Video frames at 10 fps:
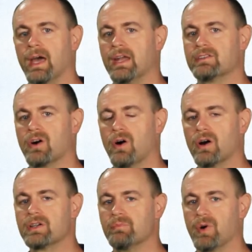and it's
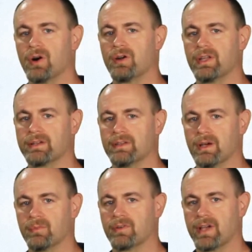hard to burn the
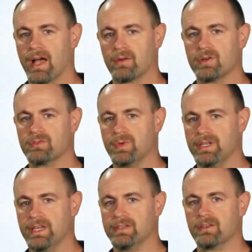number of calories we
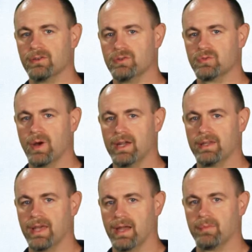need to lose weight
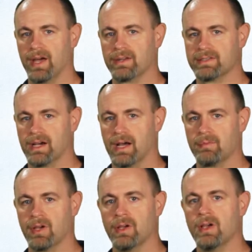in that amount of time.
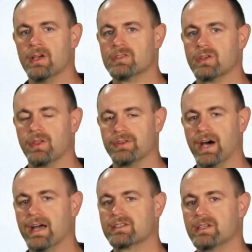So the
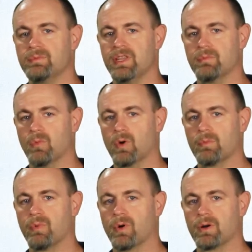diet's going to be the more
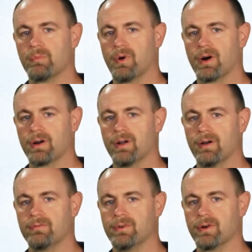important part
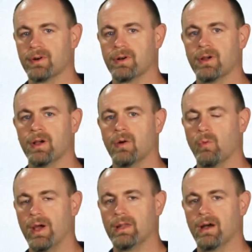of your
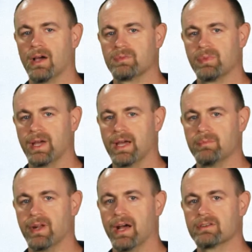weight loss plan,
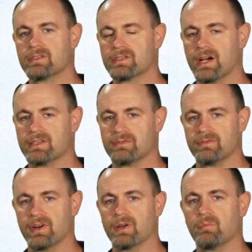but exercise is
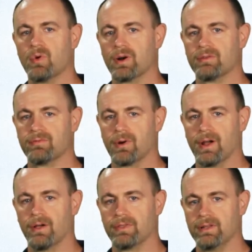very important for
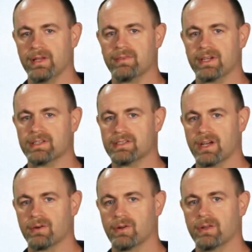healthy living in
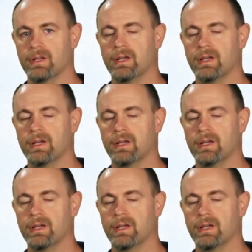general.